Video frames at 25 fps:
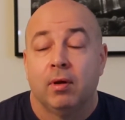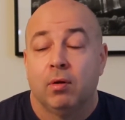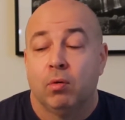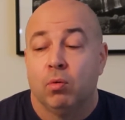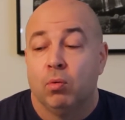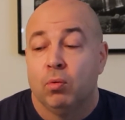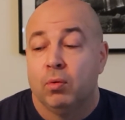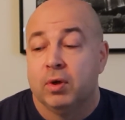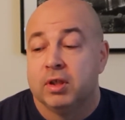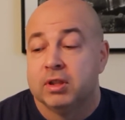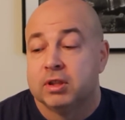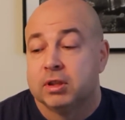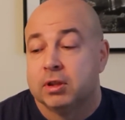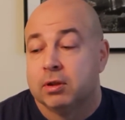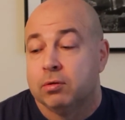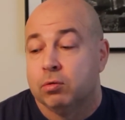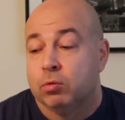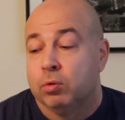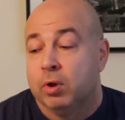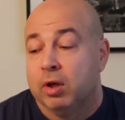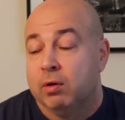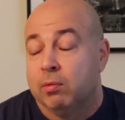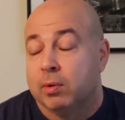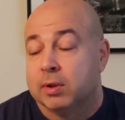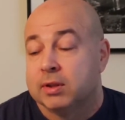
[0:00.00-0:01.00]
which
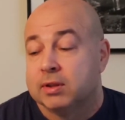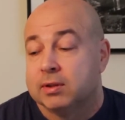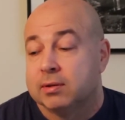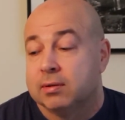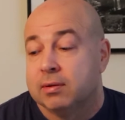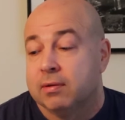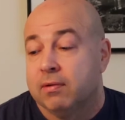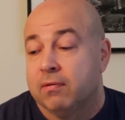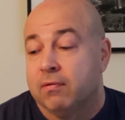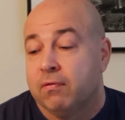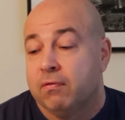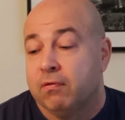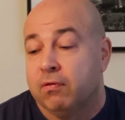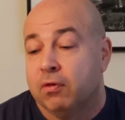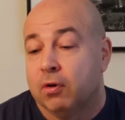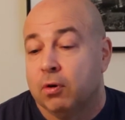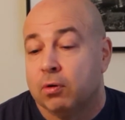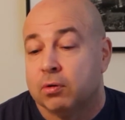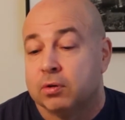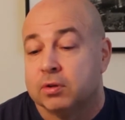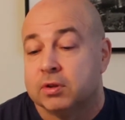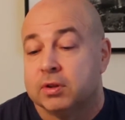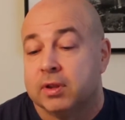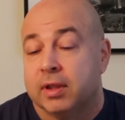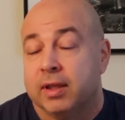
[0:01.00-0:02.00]
really was
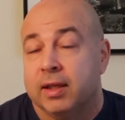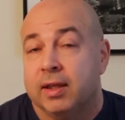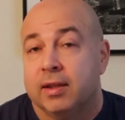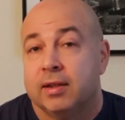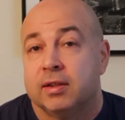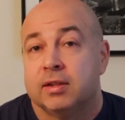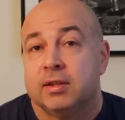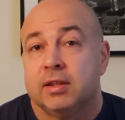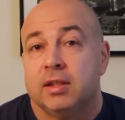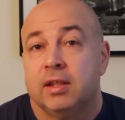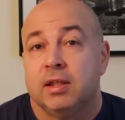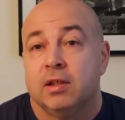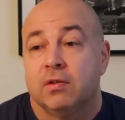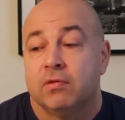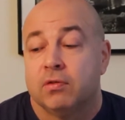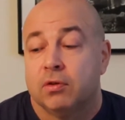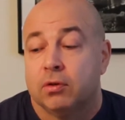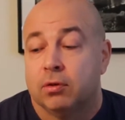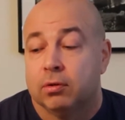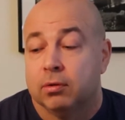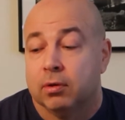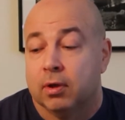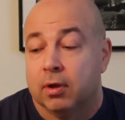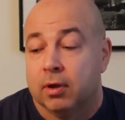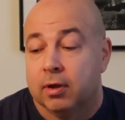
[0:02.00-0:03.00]
focused in the city of
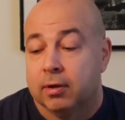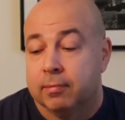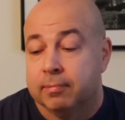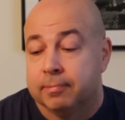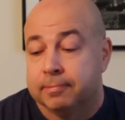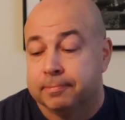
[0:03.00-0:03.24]
Toulon.